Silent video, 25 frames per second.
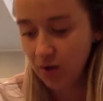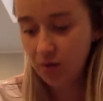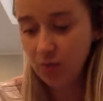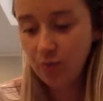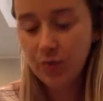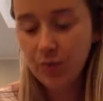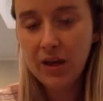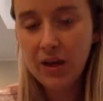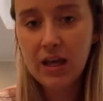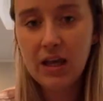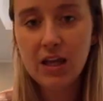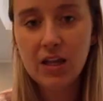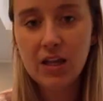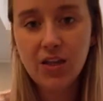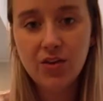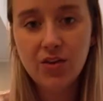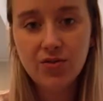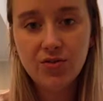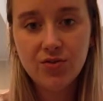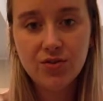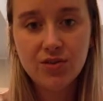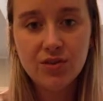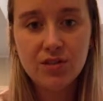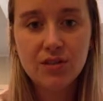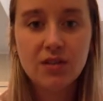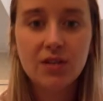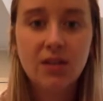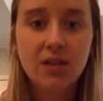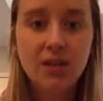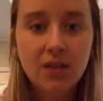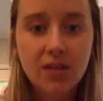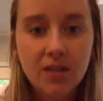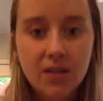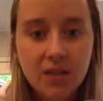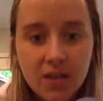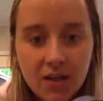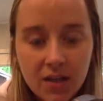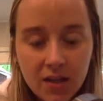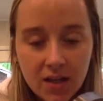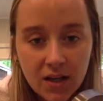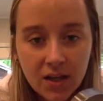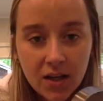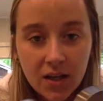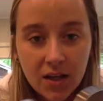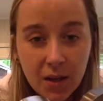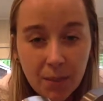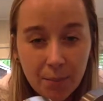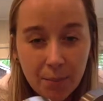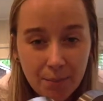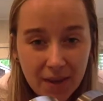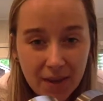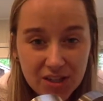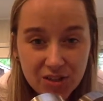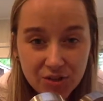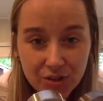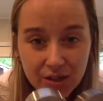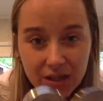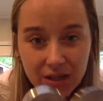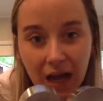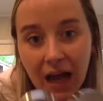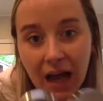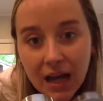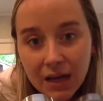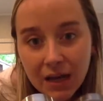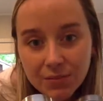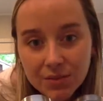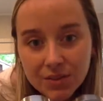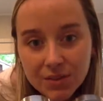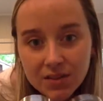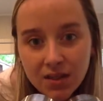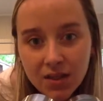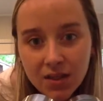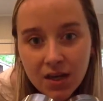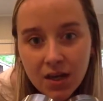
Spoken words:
We can use measuring cups,